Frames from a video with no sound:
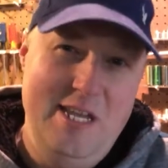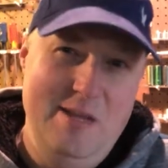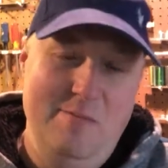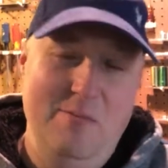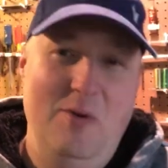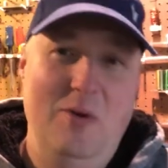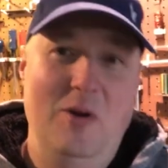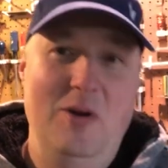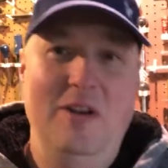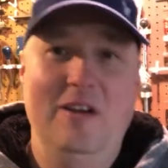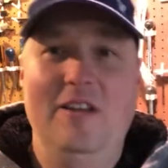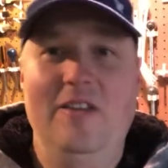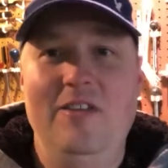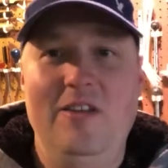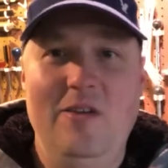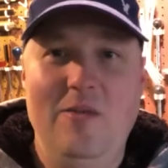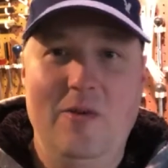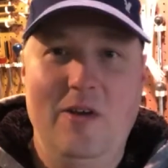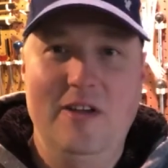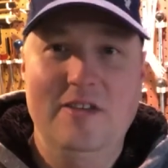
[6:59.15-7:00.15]
imported in the
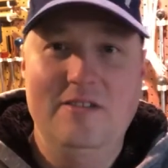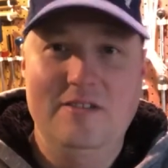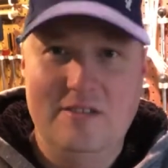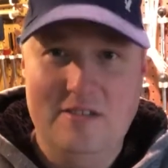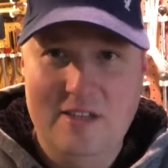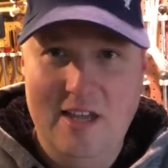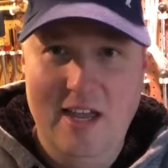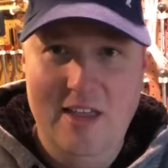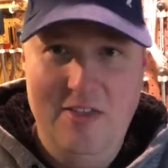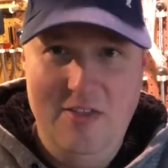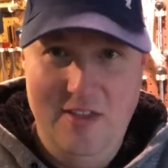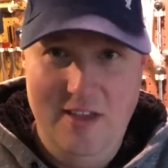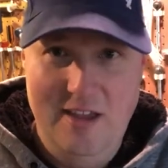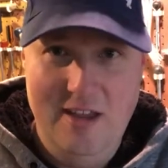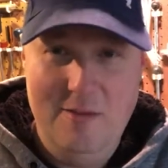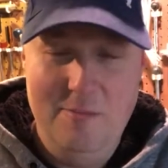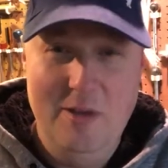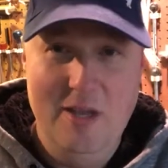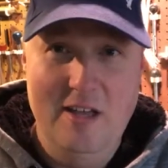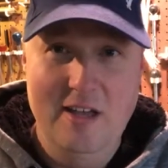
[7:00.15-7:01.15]
US, I
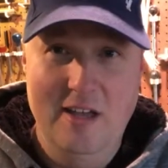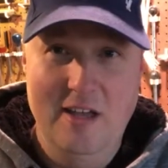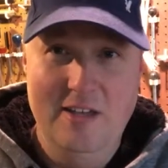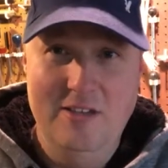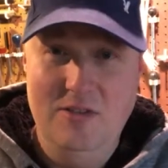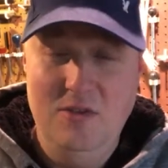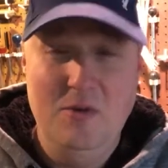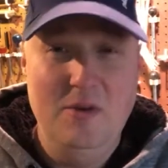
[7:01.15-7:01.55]
think, because you